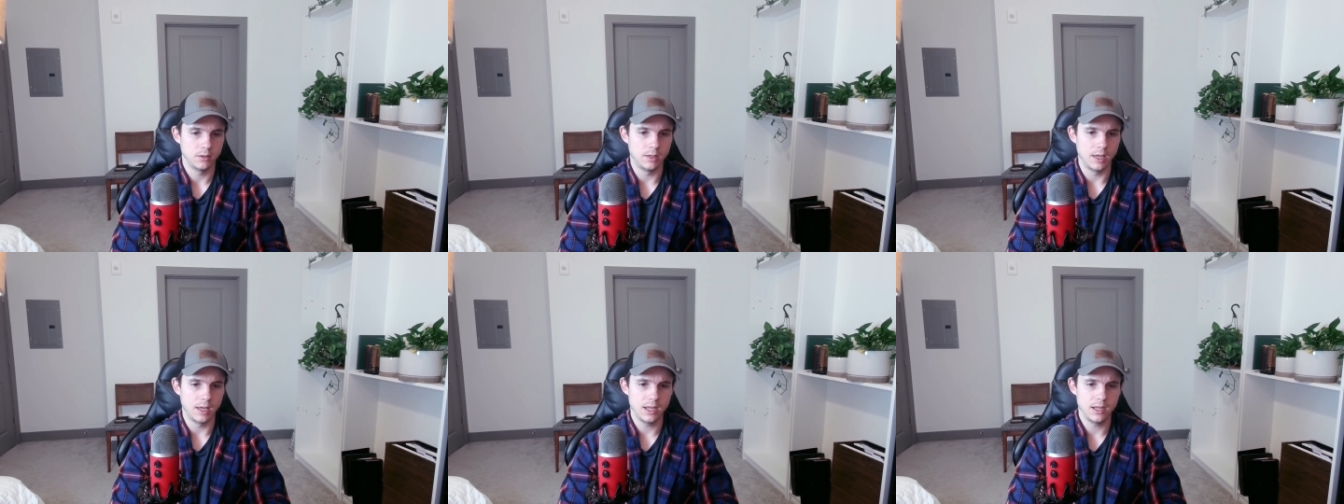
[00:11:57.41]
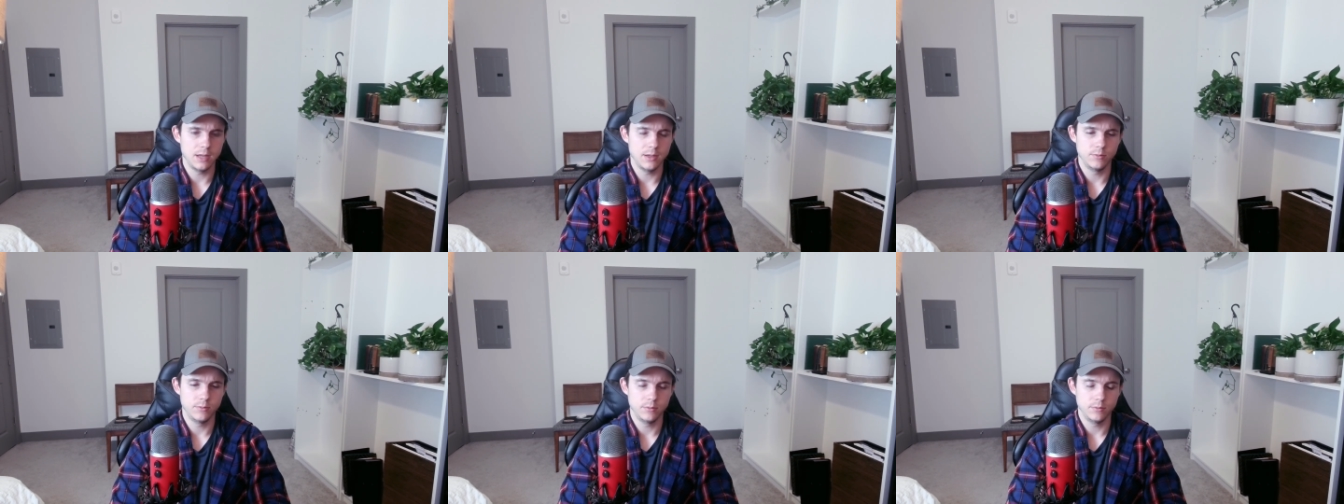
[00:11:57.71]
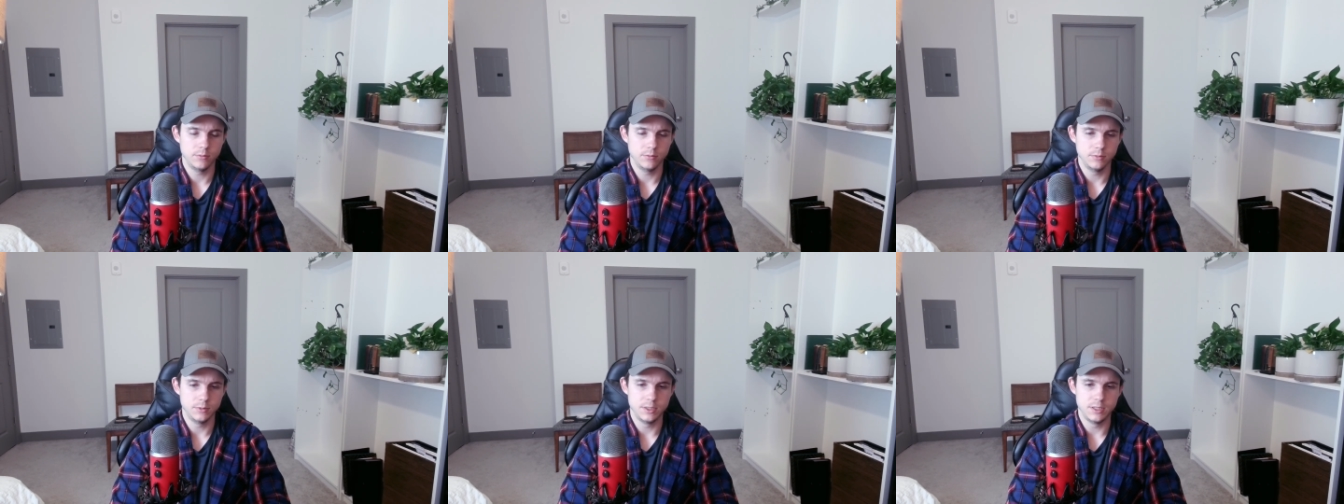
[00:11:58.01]

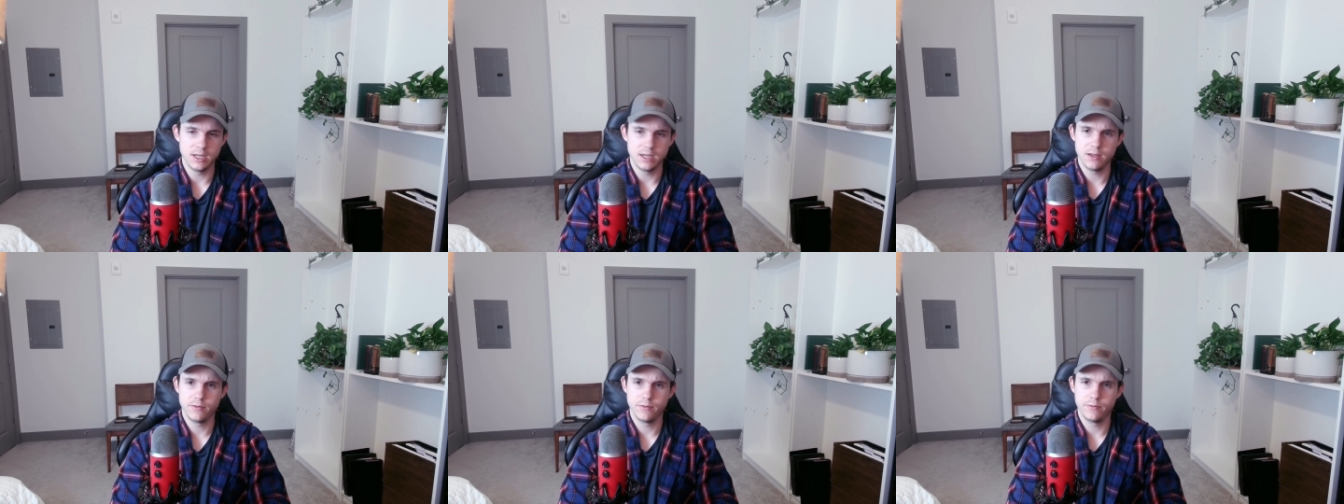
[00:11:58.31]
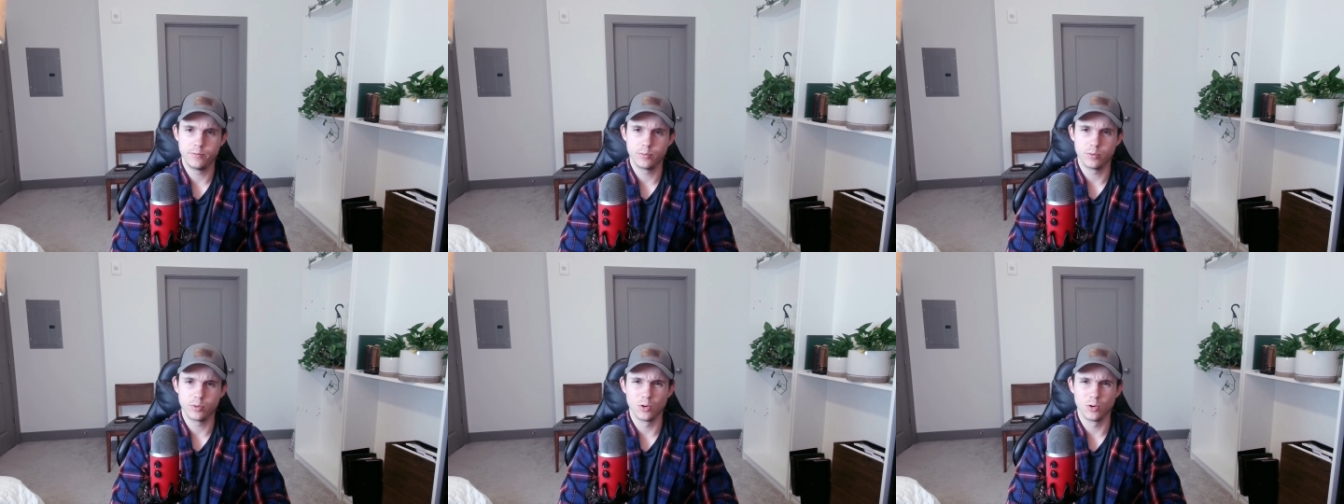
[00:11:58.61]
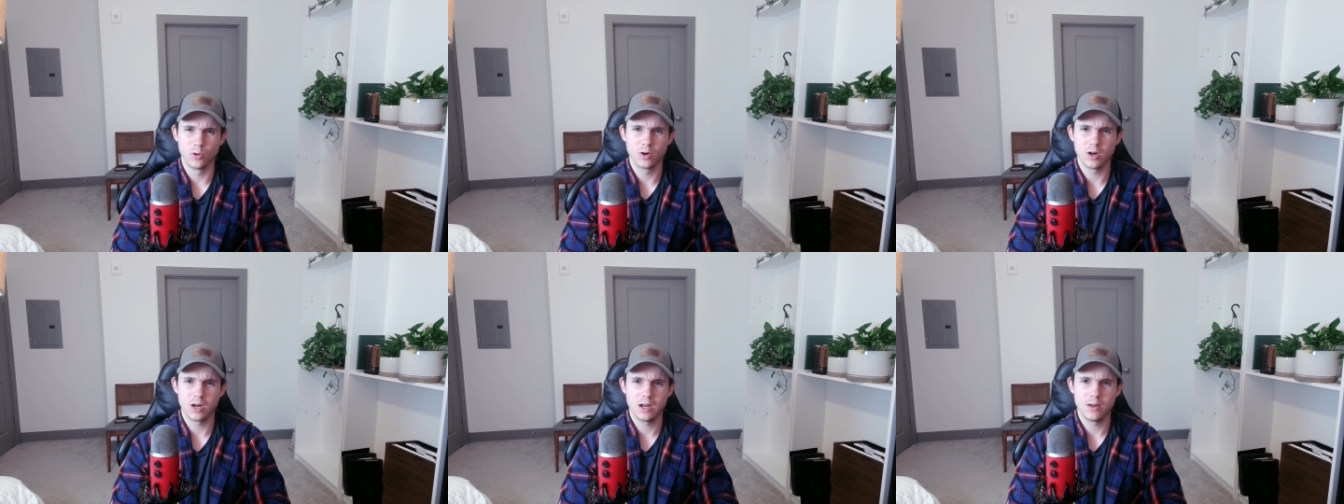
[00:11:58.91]
game dev
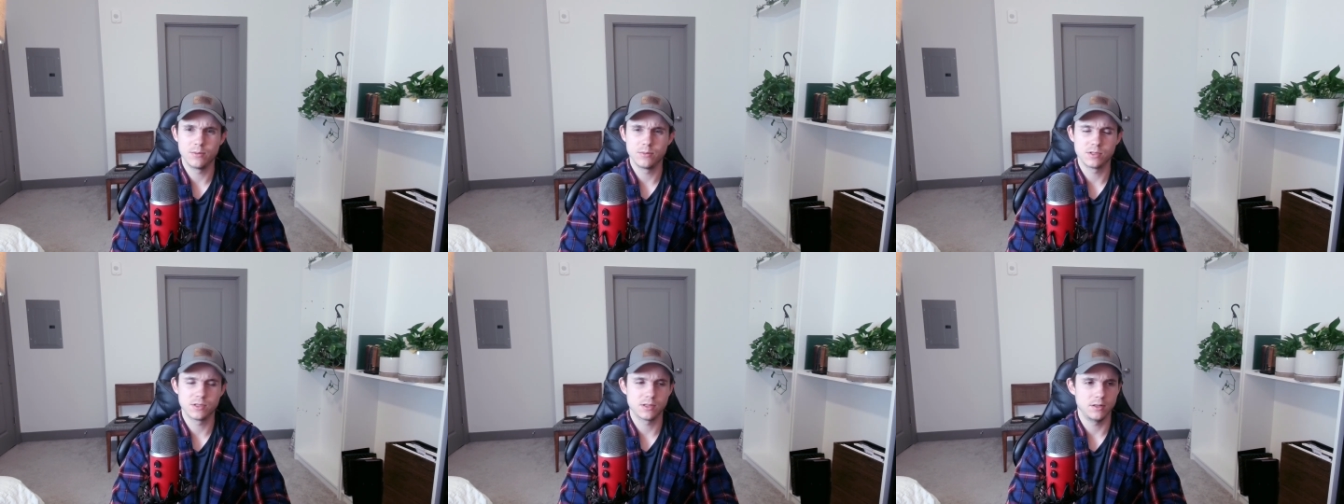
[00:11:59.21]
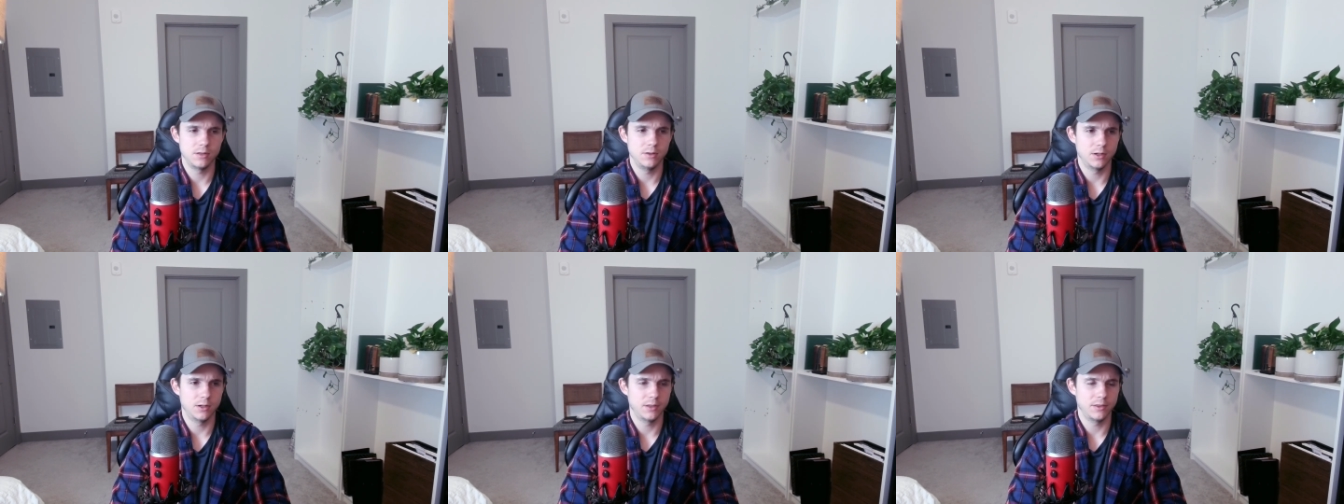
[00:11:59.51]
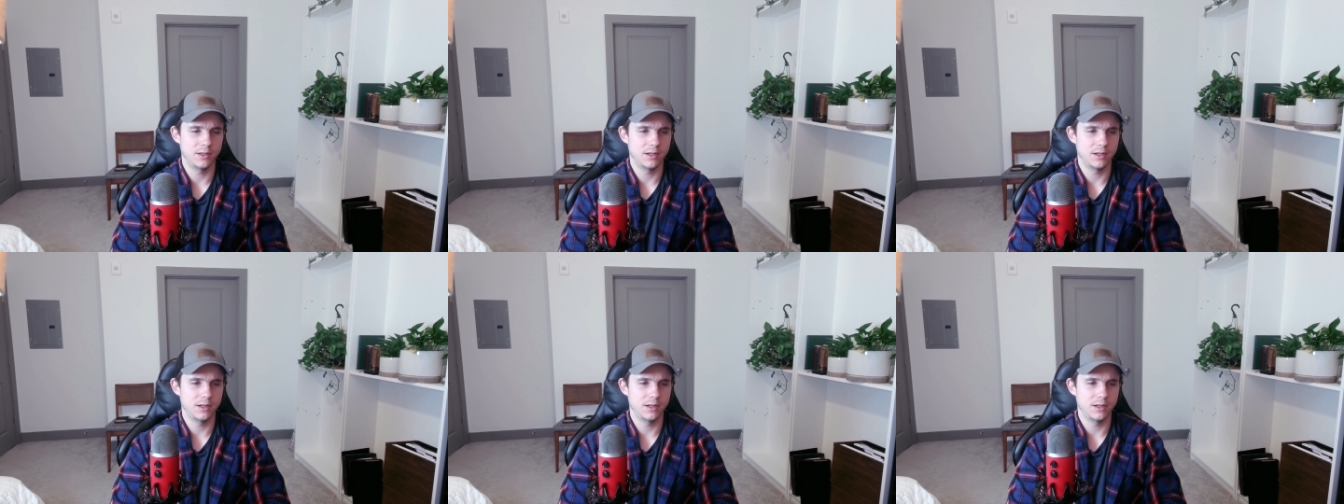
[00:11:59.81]
programs, you know, that